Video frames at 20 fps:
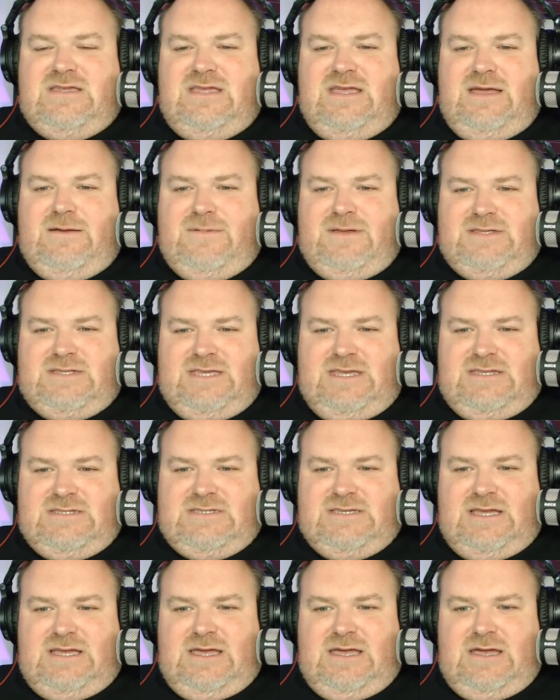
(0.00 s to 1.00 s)
Yep, it did.
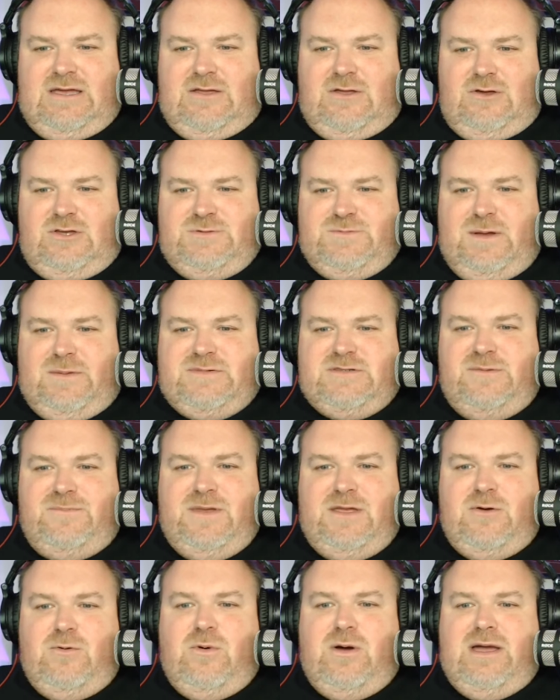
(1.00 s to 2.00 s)
Goosebumps in a
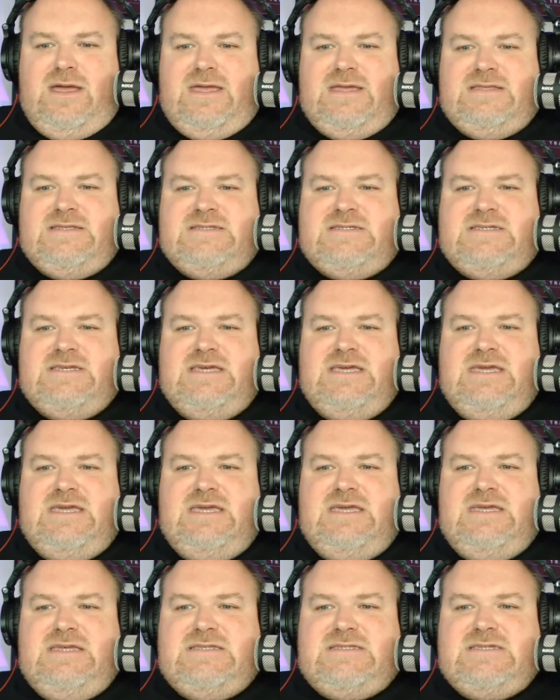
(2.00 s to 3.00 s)
big way,
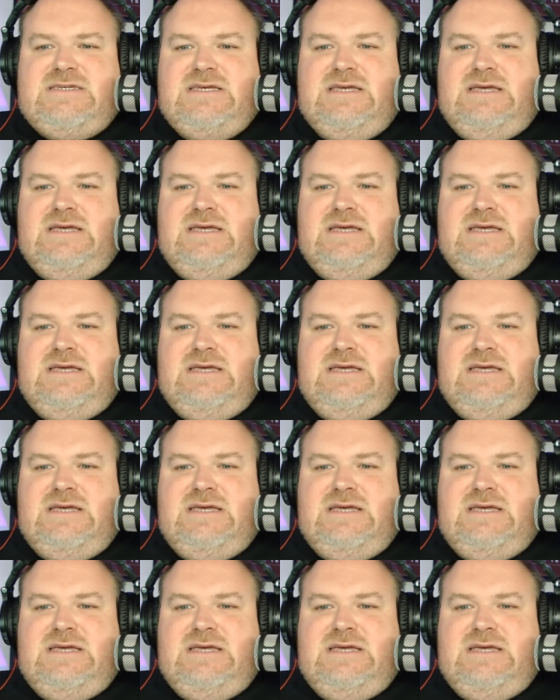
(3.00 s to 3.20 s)
indeed.